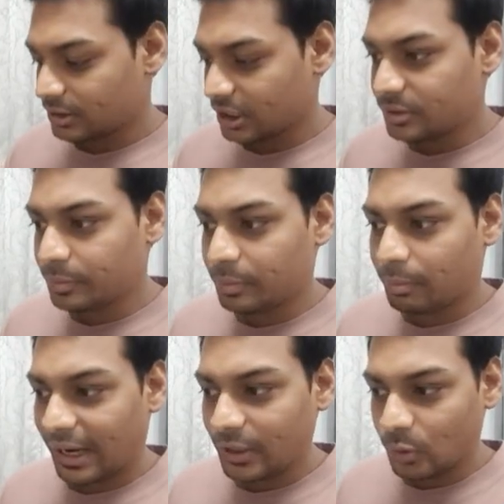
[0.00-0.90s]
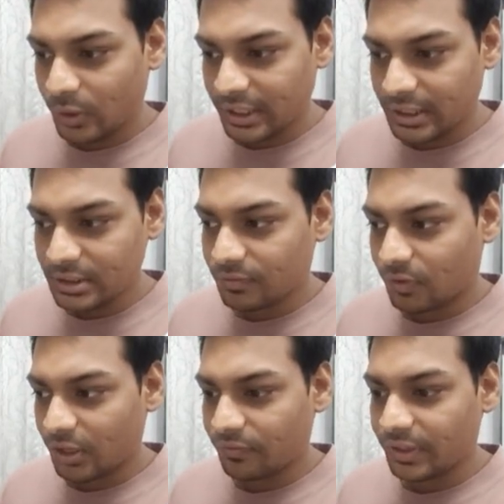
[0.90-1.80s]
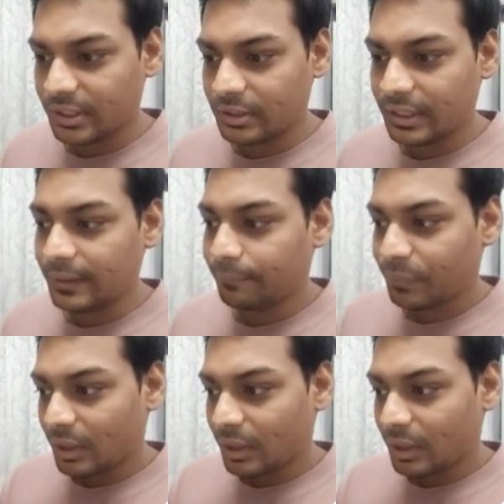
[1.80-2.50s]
just by doing this, what we did,